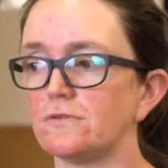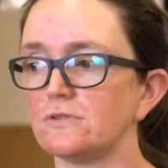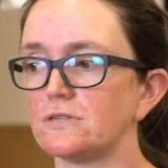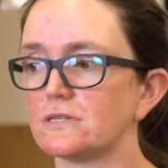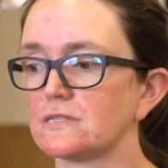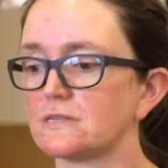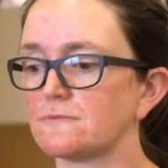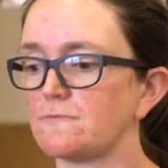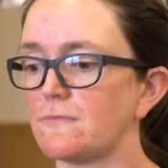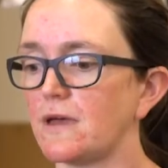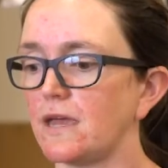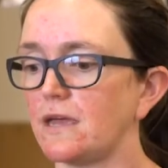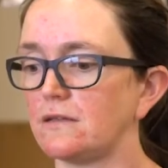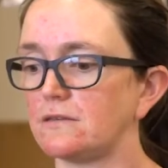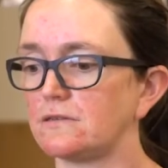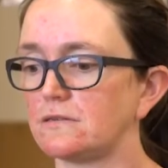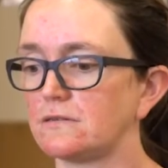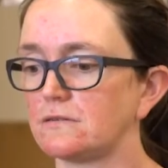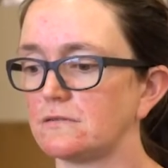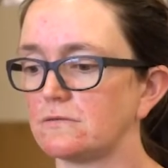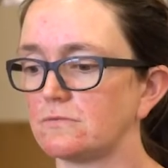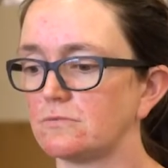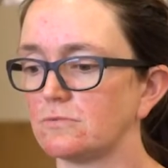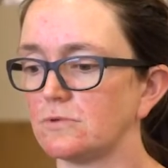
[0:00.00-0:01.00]
just made
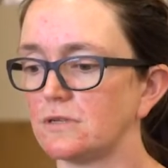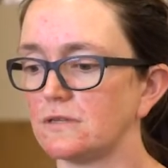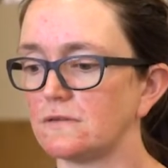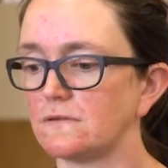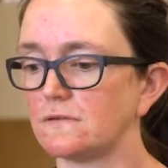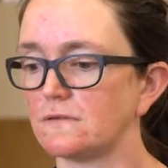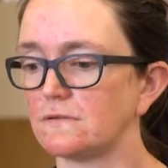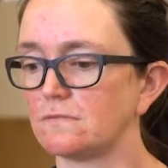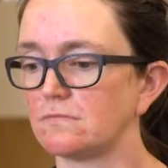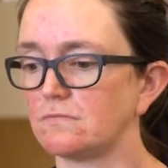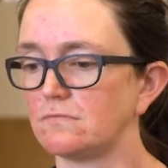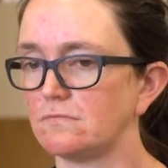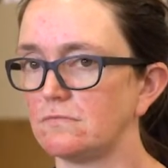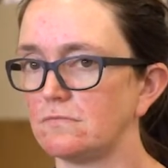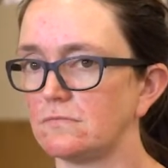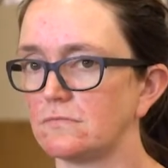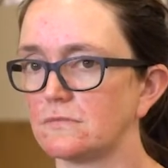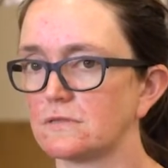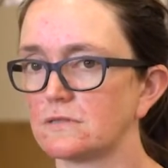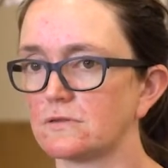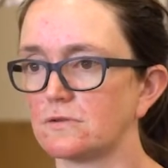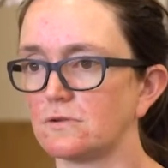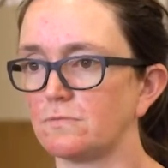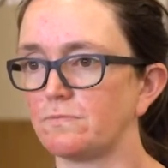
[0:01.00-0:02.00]
with
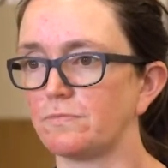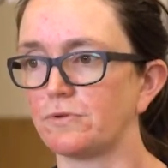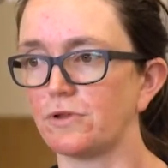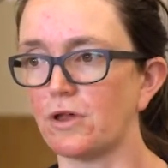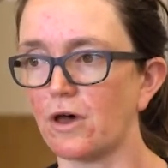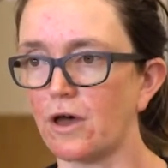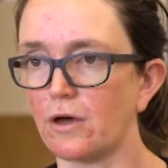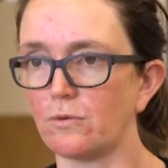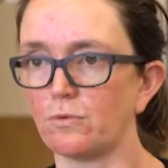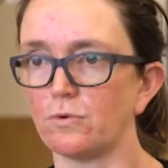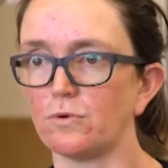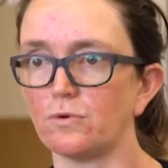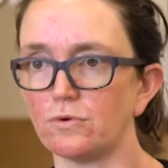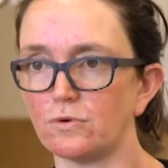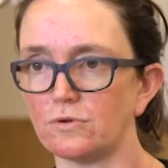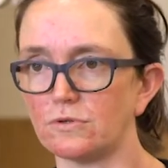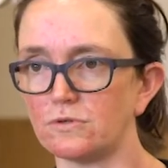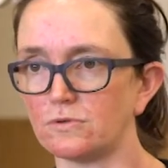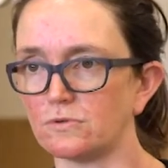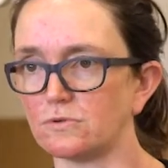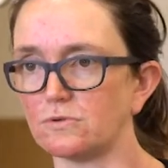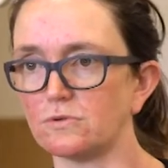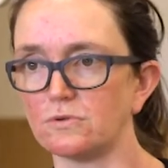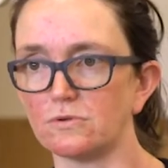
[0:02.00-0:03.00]
sort of
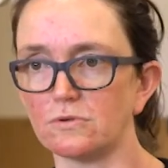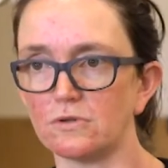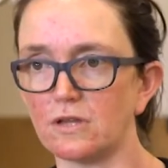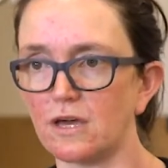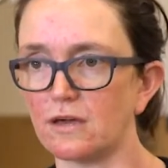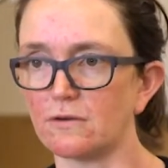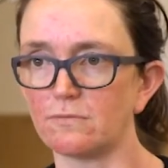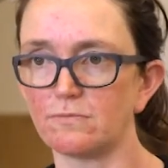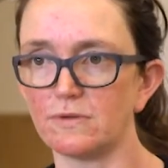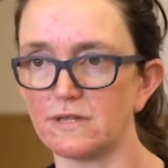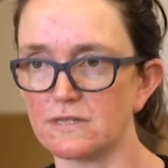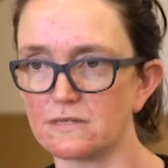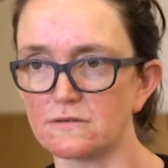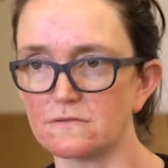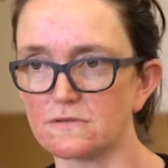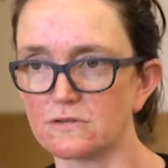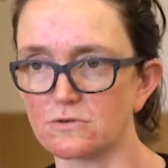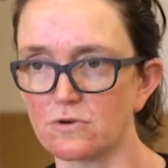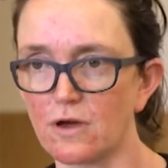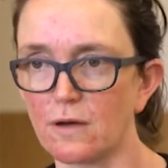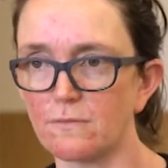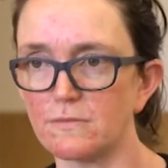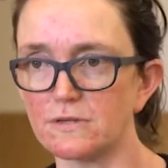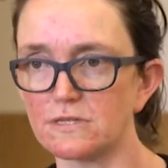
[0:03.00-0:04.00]
plywood or like bits of
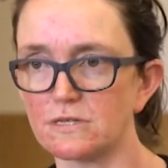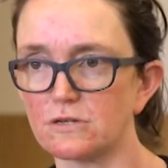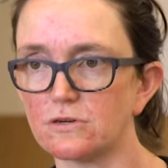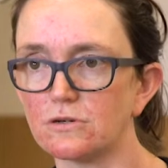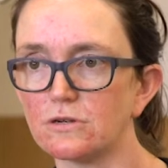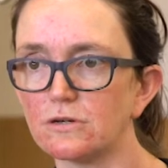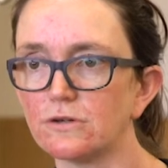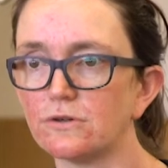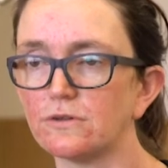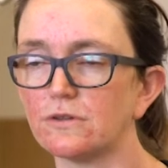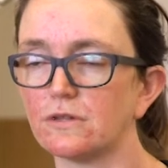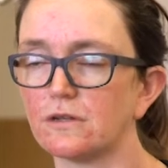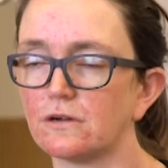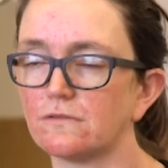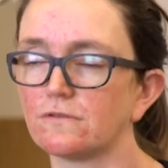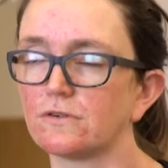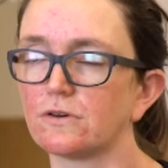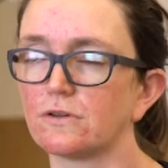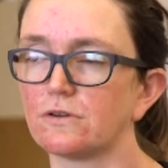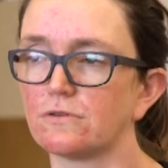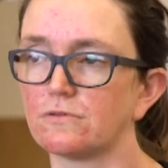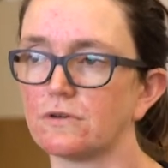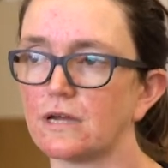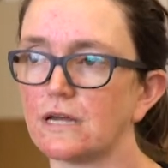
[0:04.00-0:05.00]
scrap material that I've
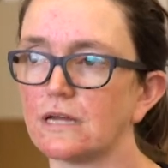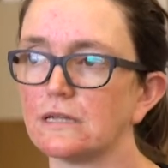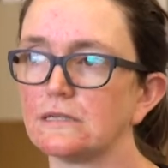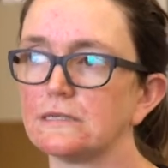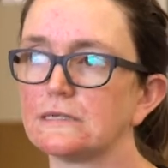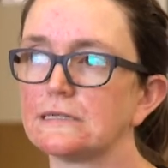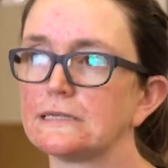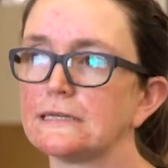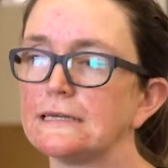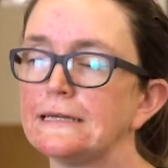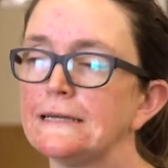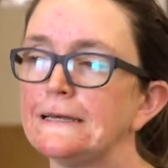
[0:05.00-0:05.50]
got around.